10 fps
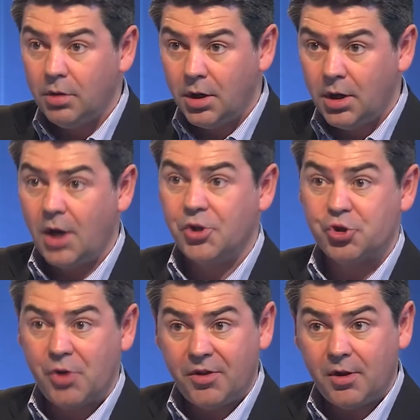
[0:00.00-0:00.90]
and
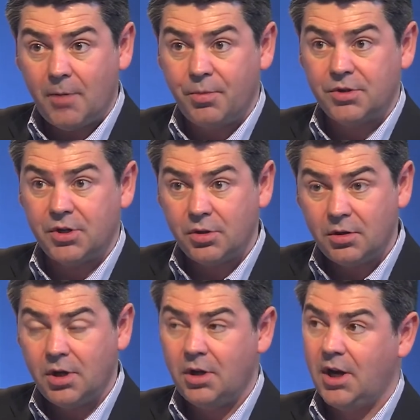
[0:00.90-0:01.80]
strengthen our
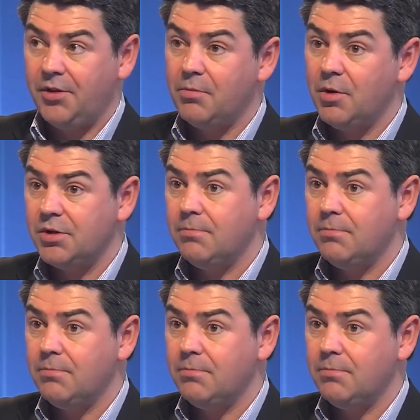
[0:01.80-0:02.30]
position at the most